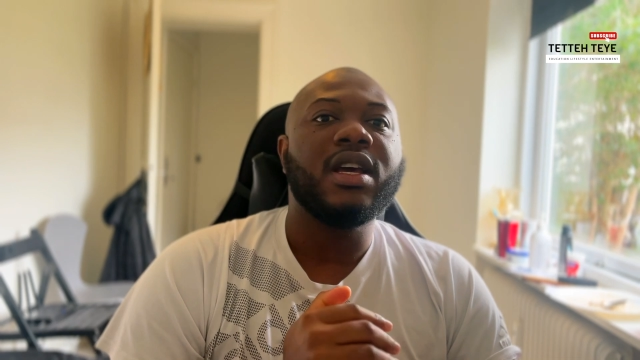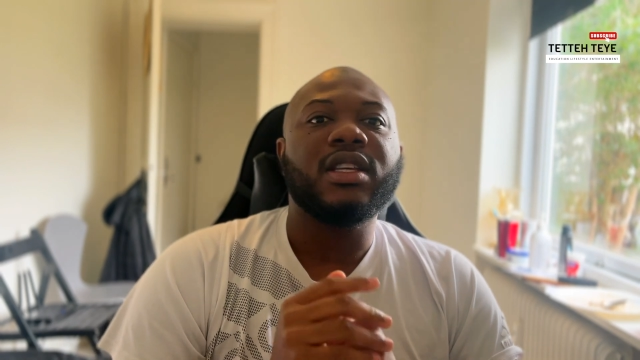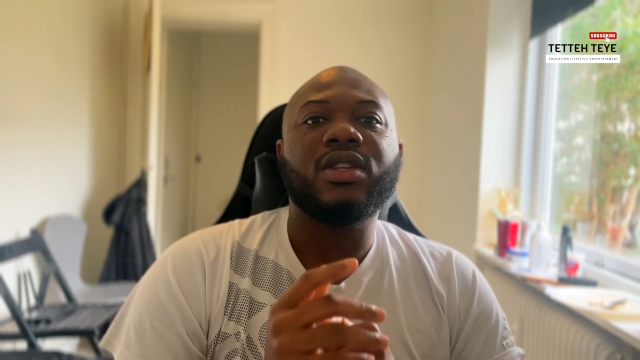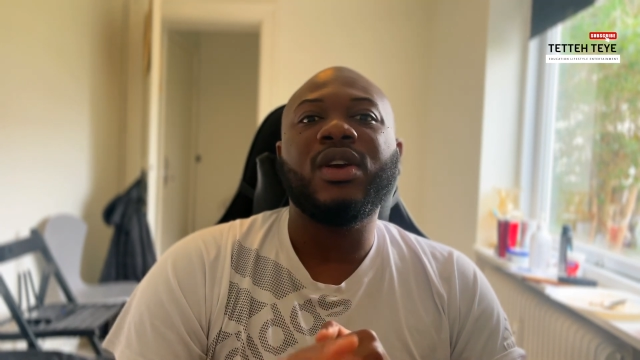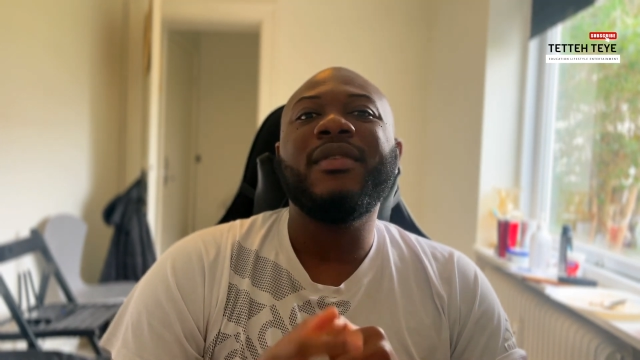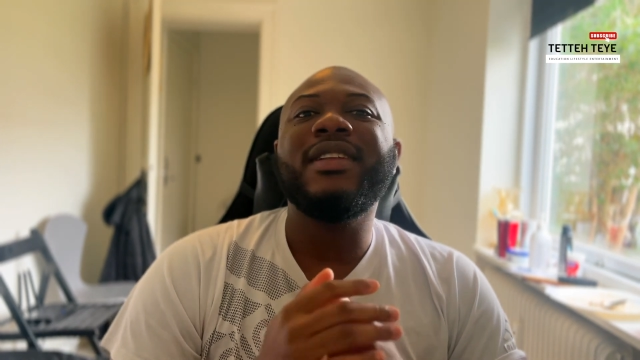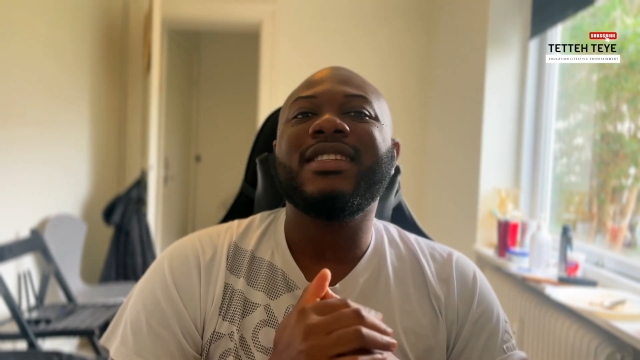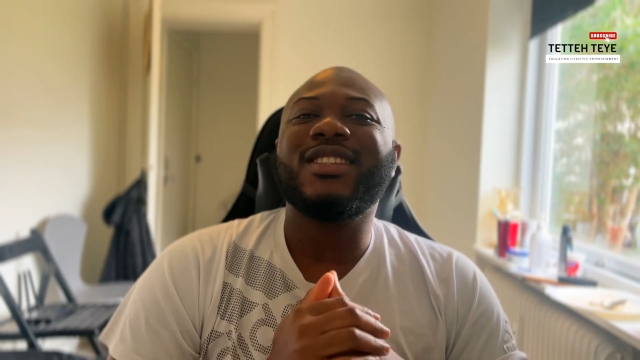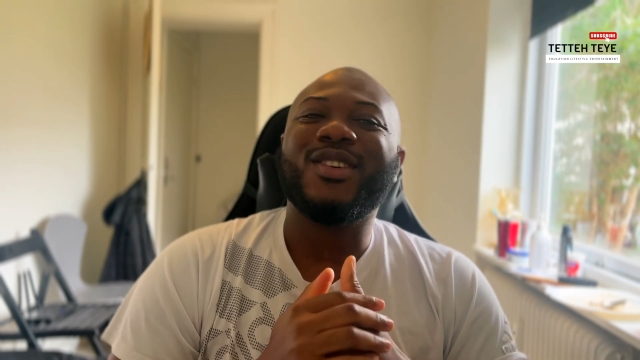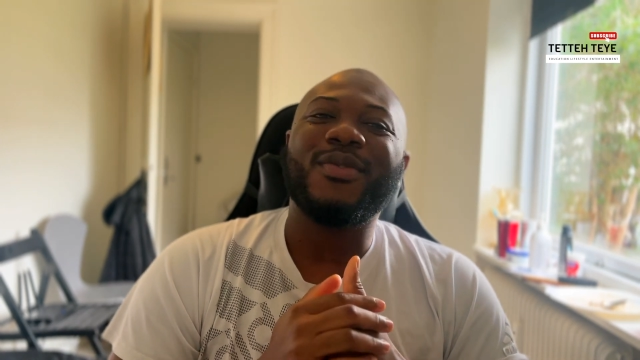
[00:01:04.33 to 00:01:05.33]
So if this
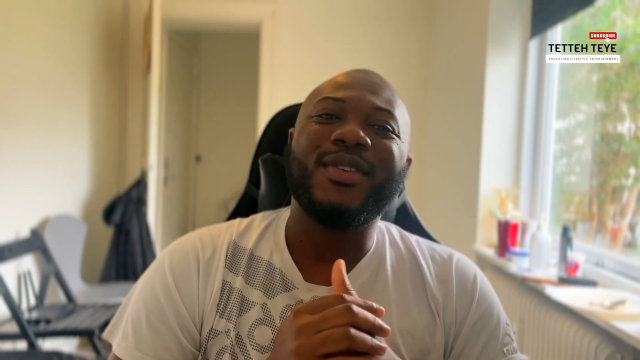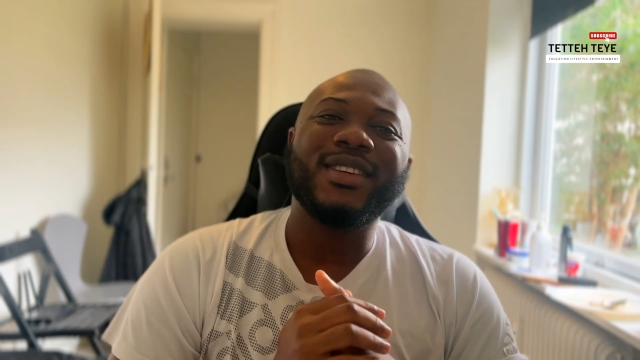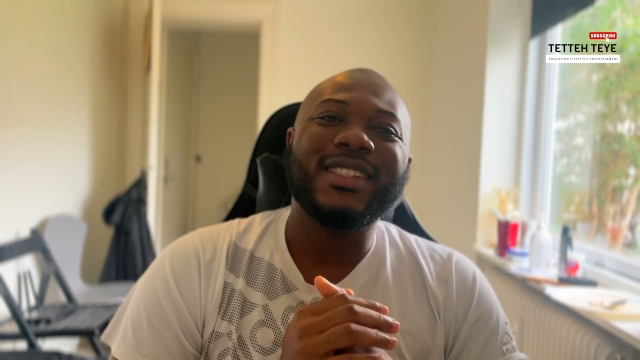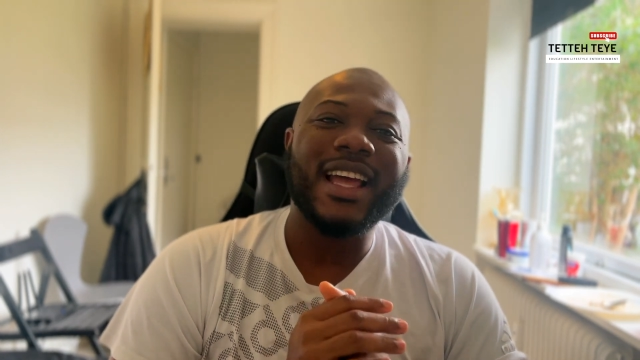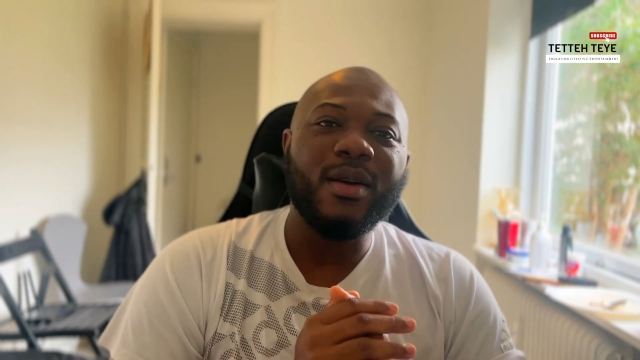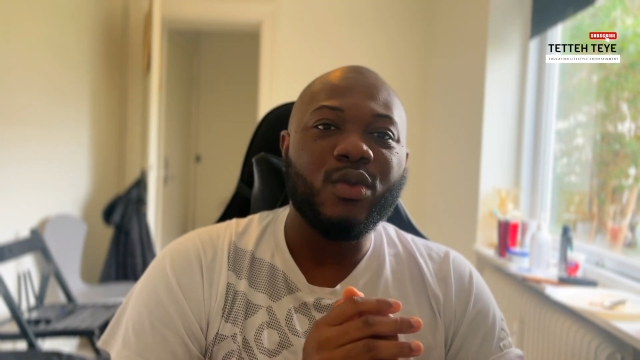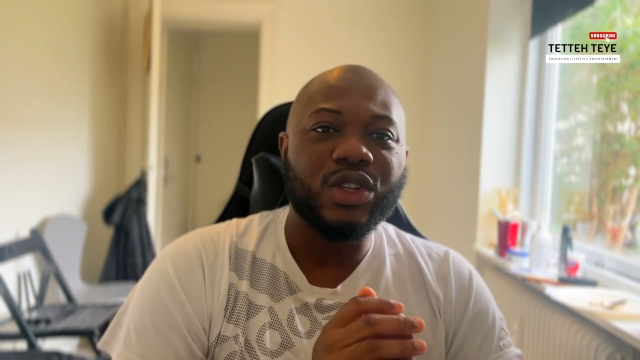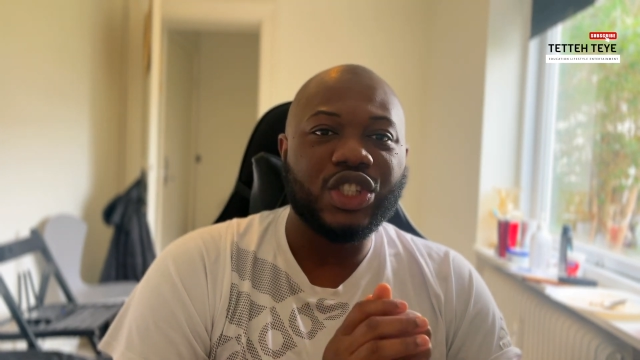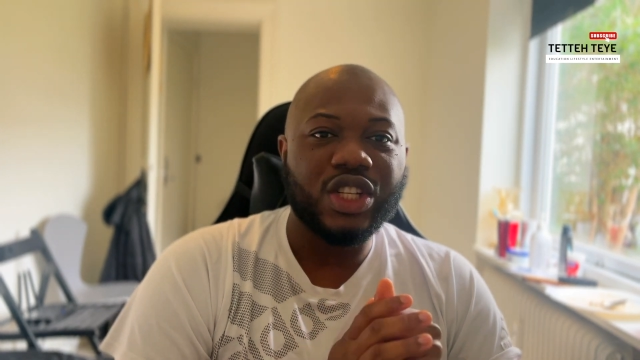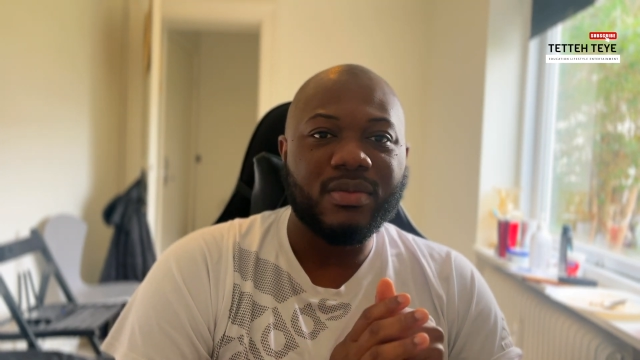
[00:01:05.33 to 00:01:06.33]
is your first time
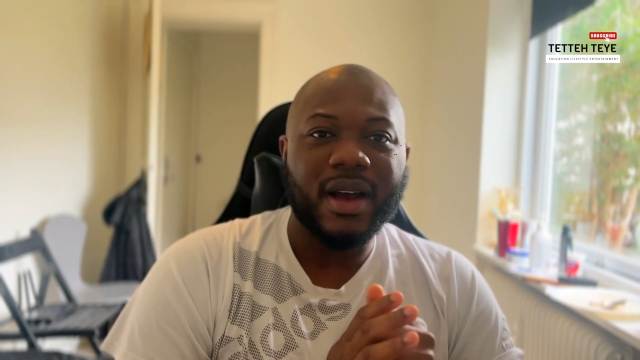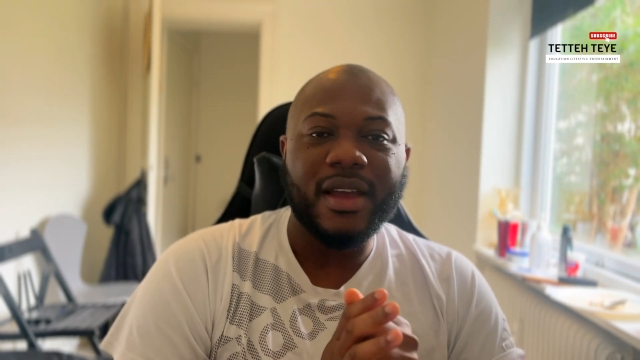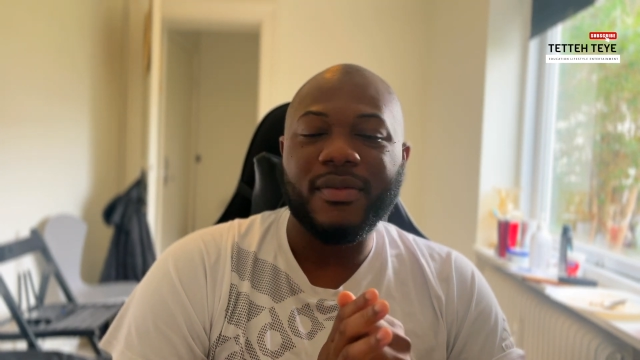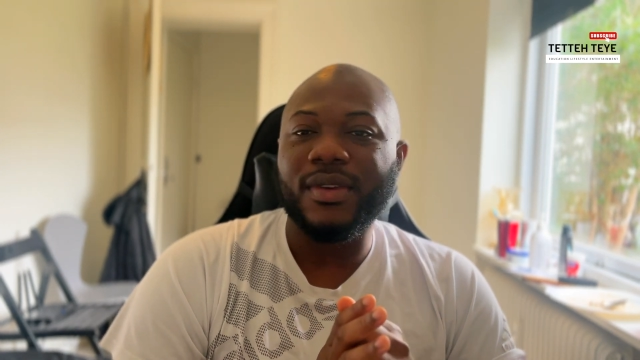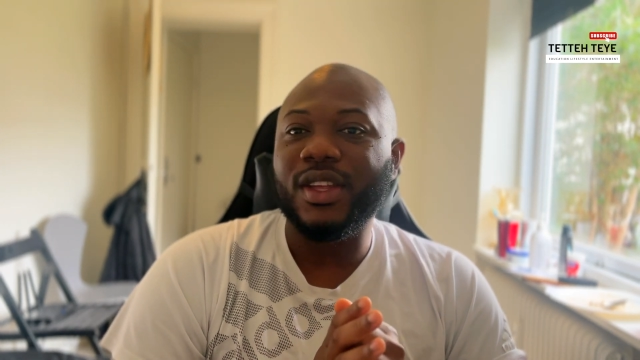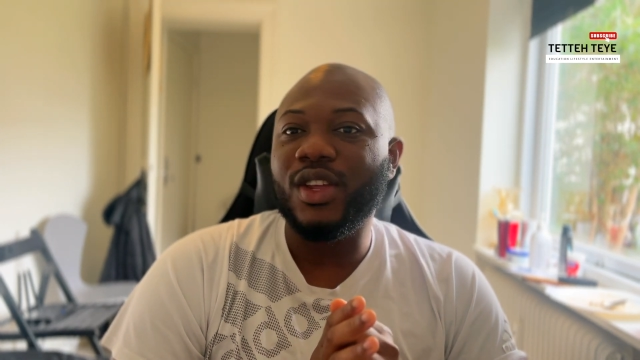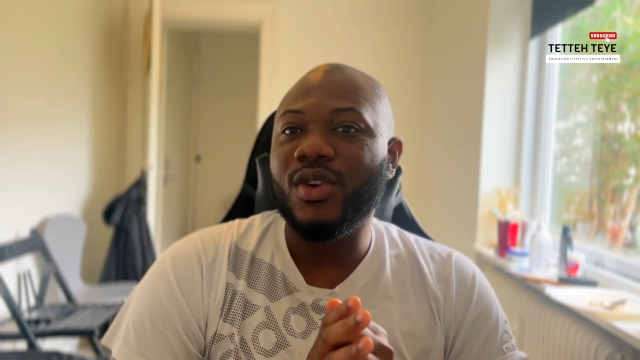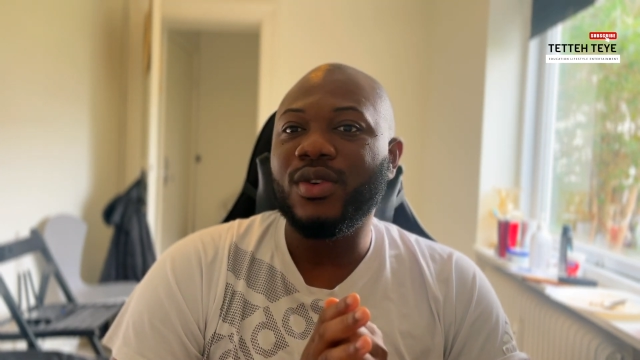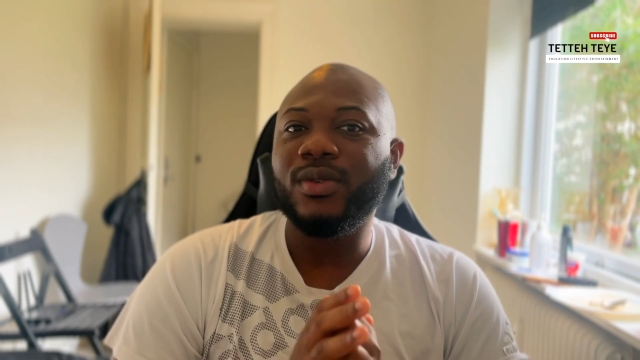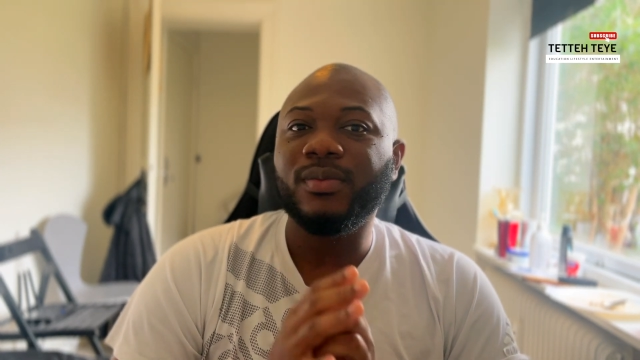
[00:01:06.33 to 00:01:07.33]
watching my
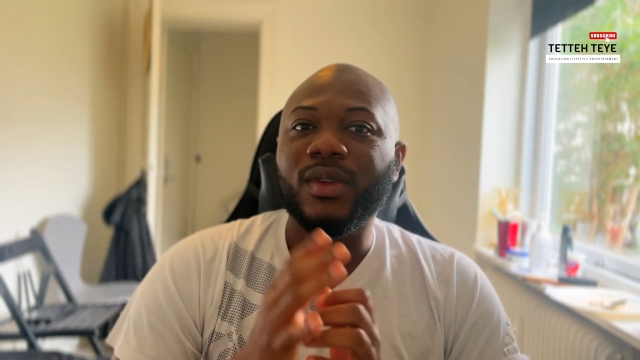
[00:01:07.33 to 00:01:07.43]
video,